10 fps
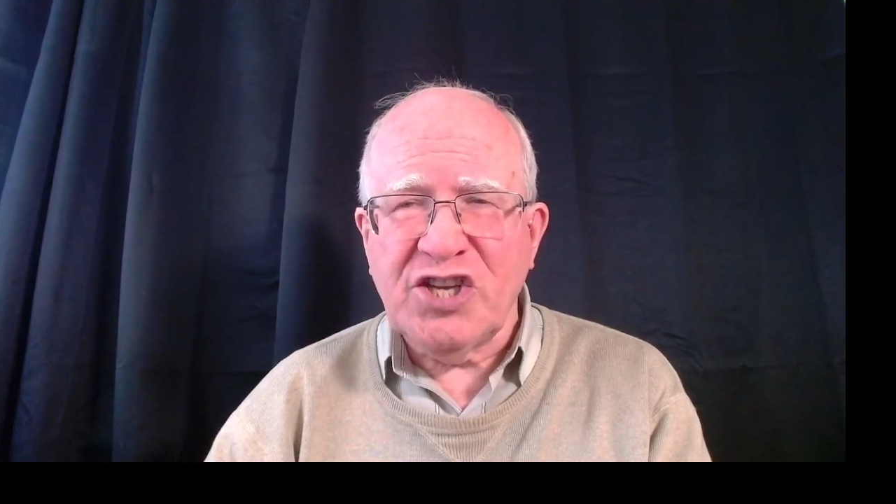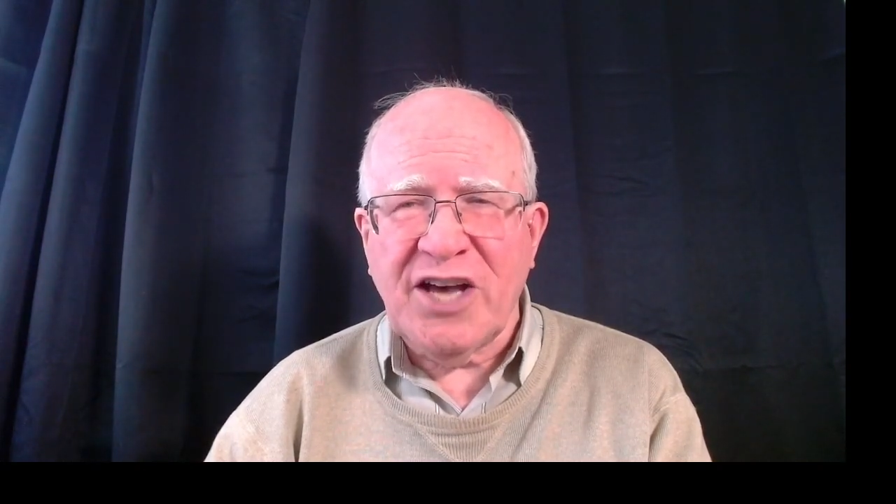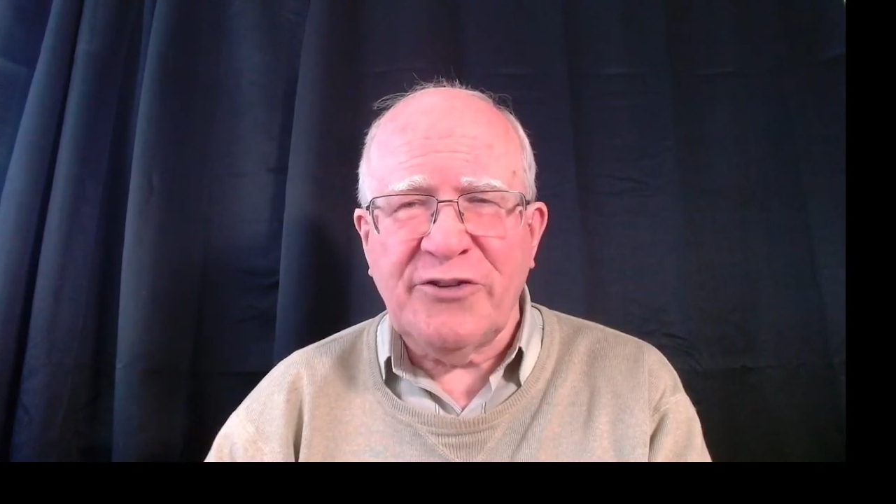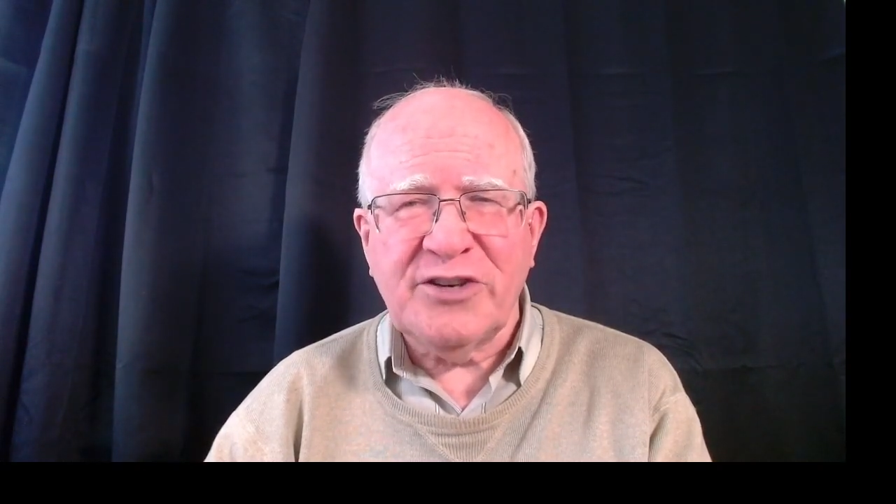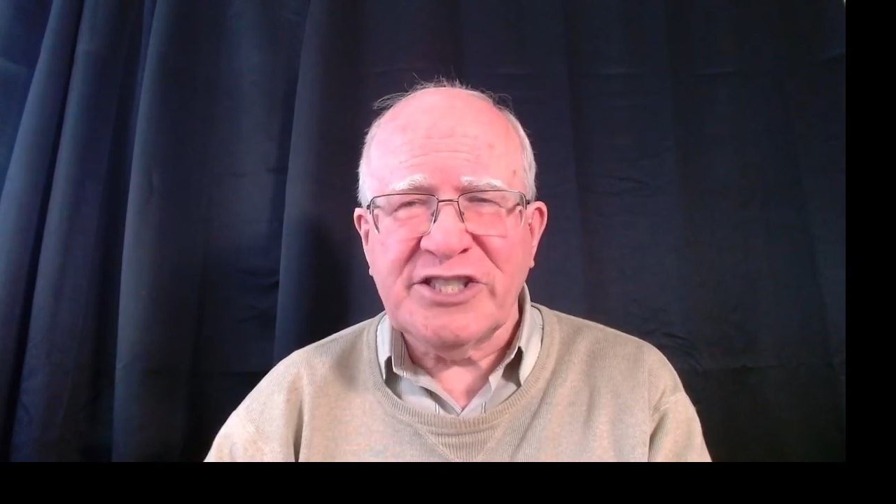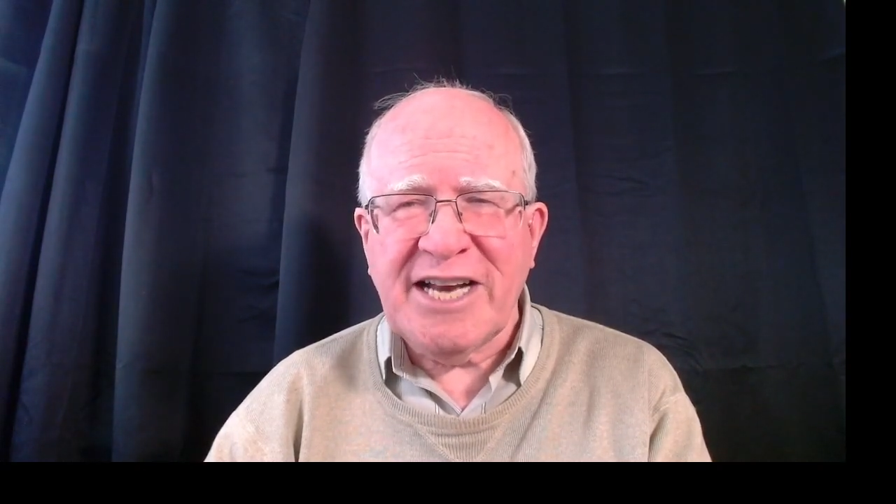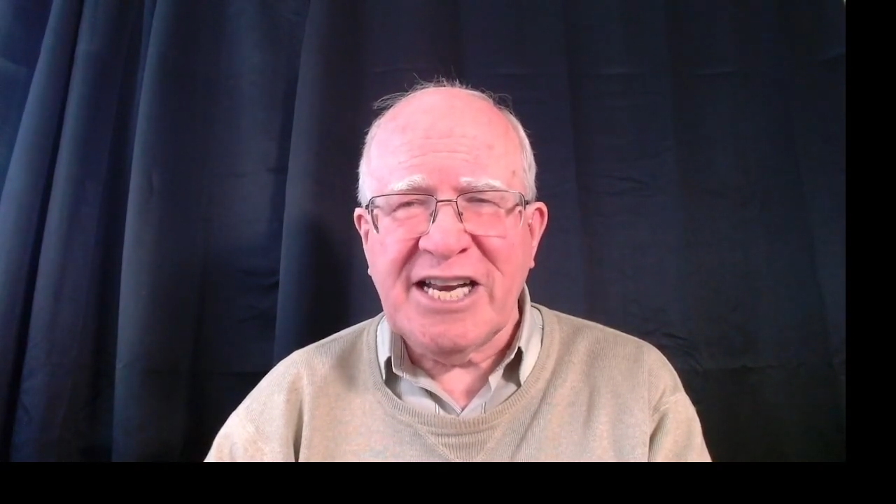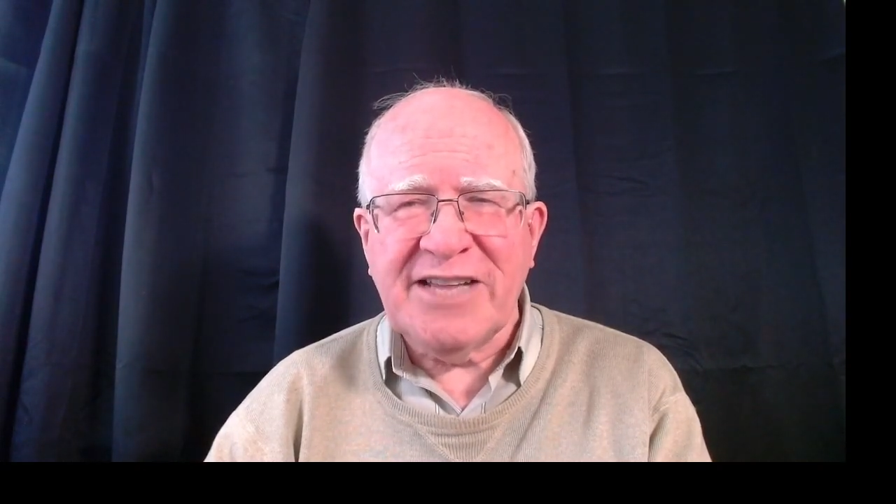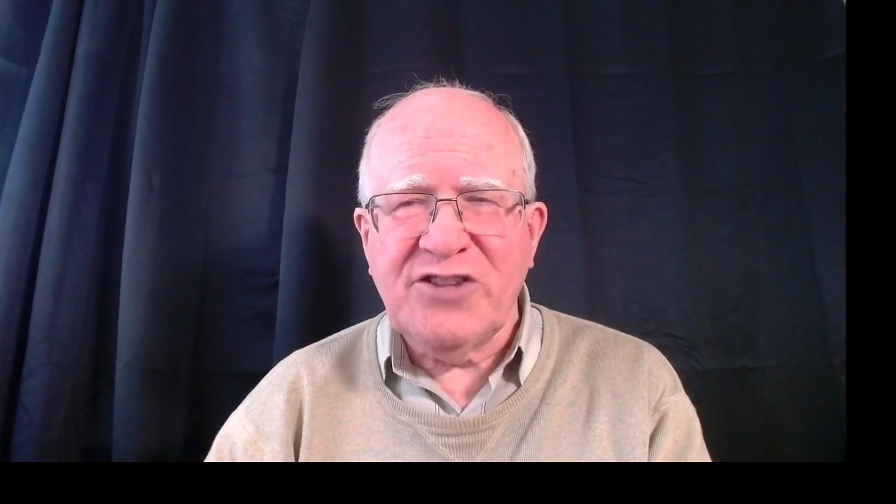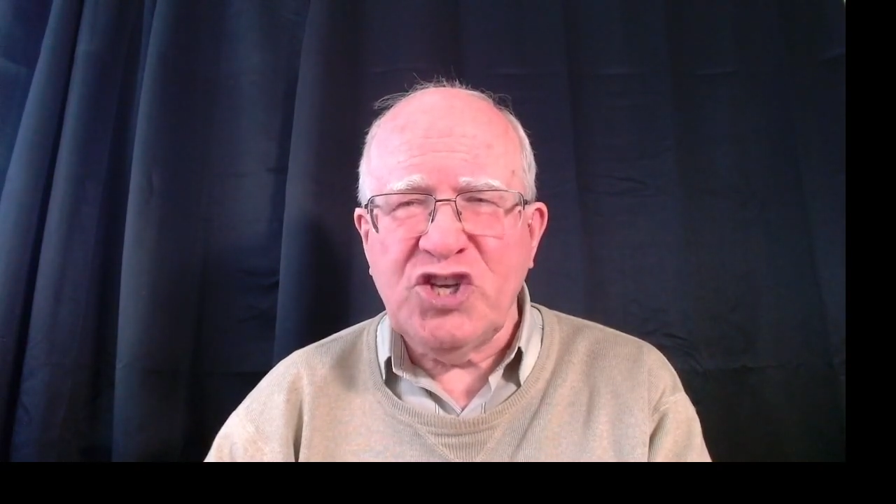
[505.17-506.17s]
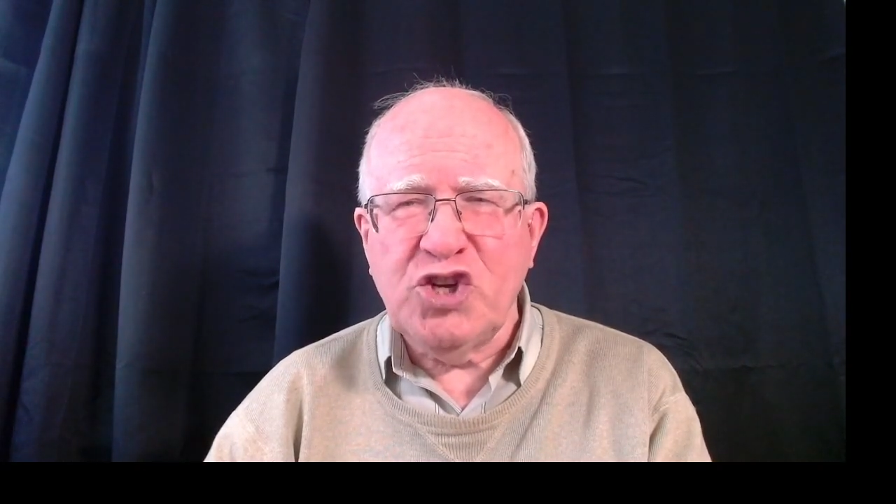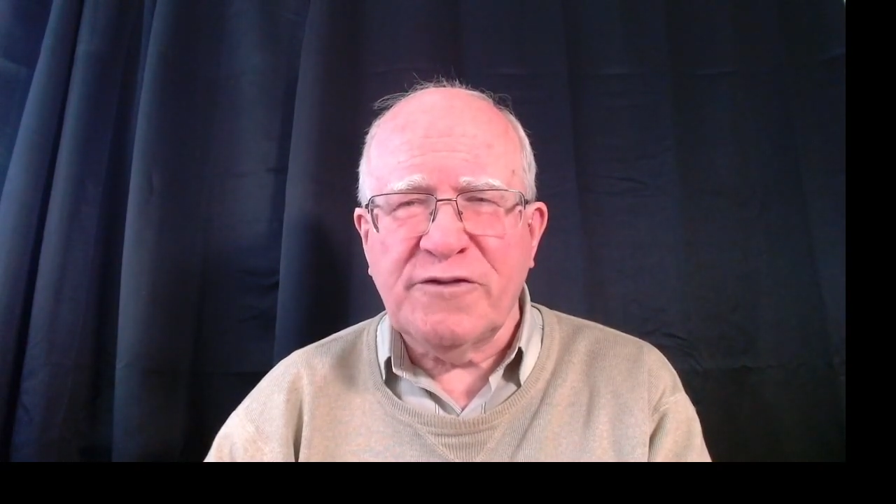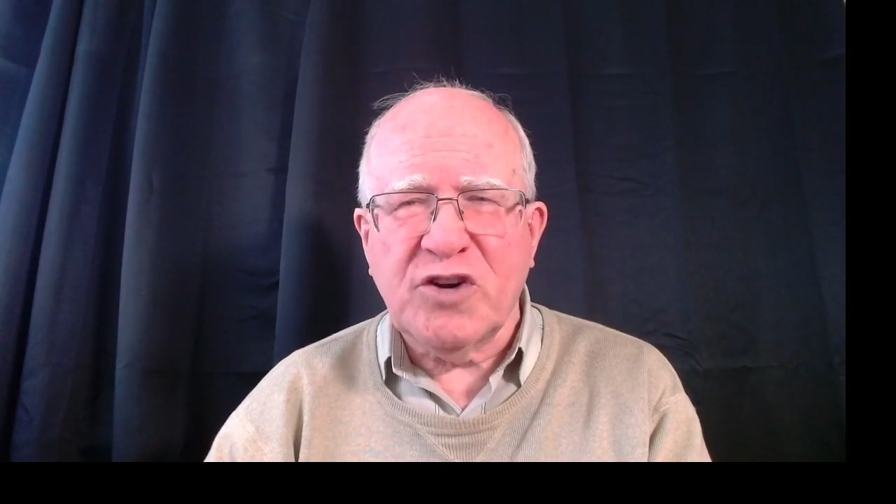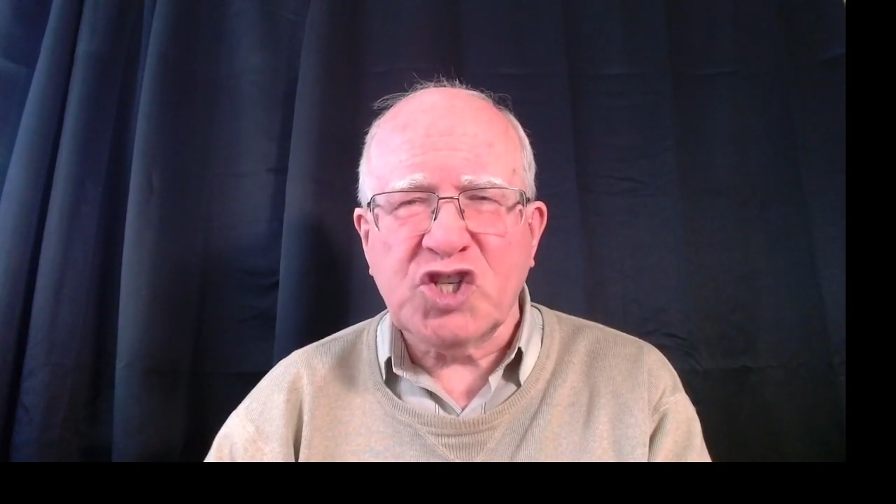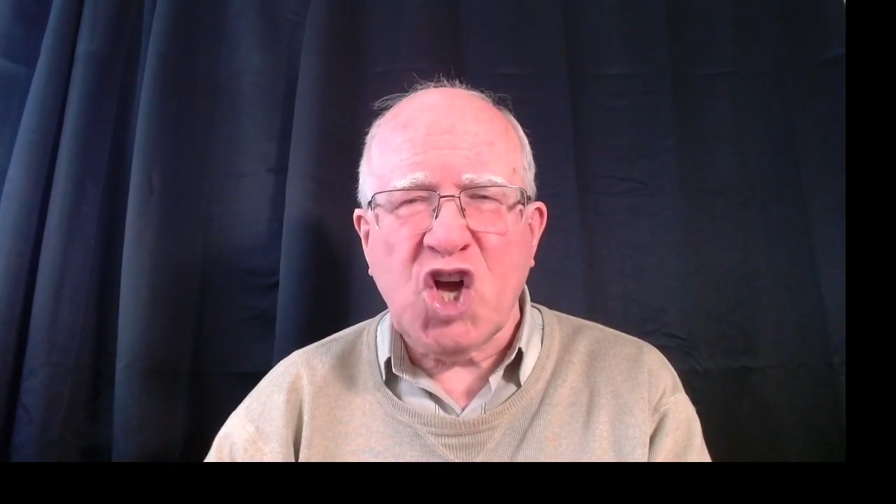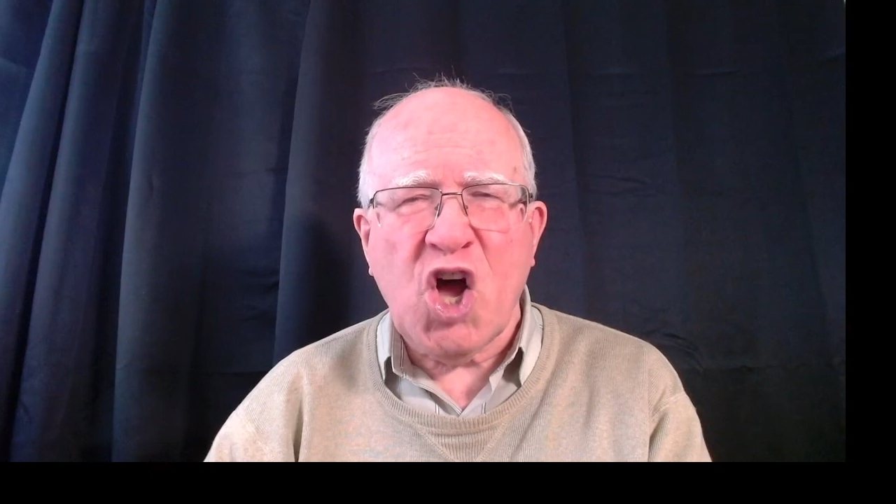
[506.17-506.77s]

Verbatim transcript: understanding of the universe